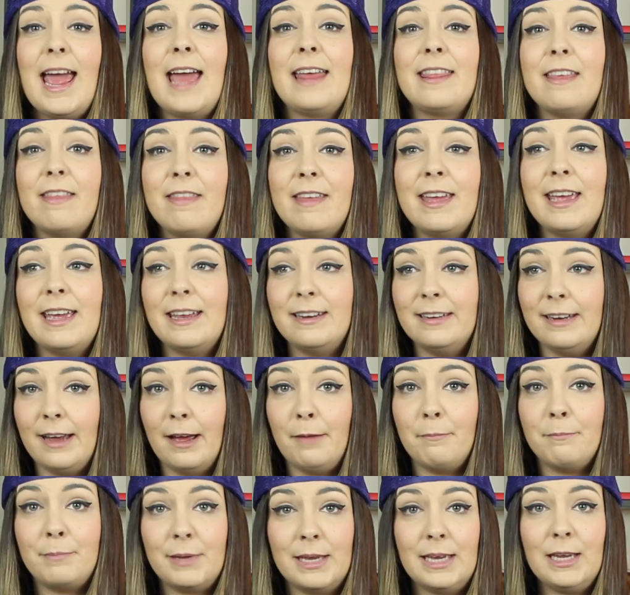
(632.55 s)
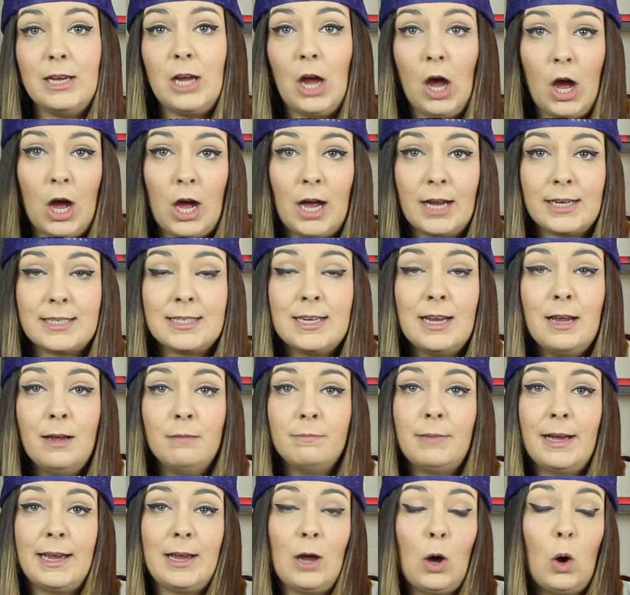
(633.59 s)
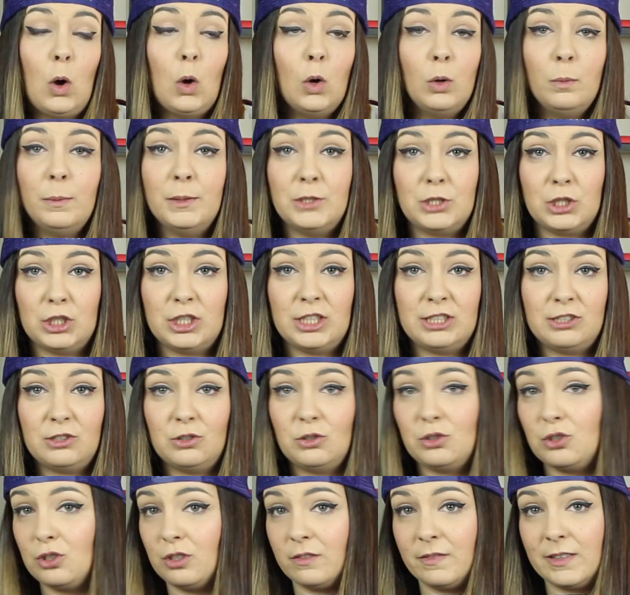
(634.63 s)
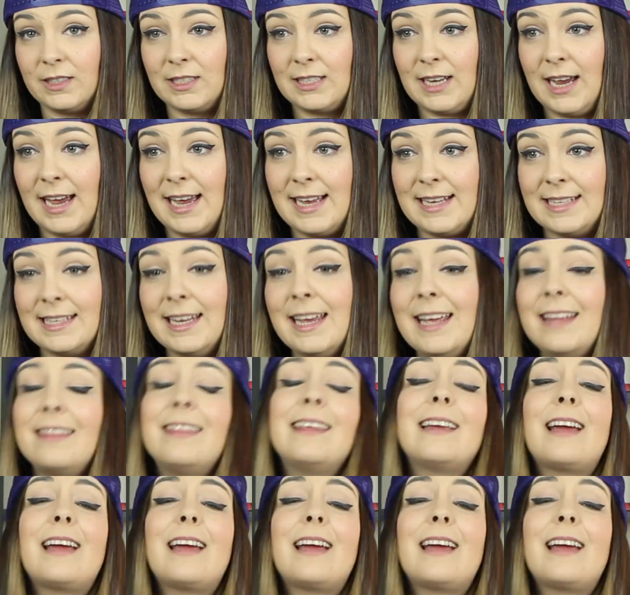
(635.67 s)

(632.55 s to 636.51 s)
And then they end up being caught by a whole bunch of Sentinel Service guys.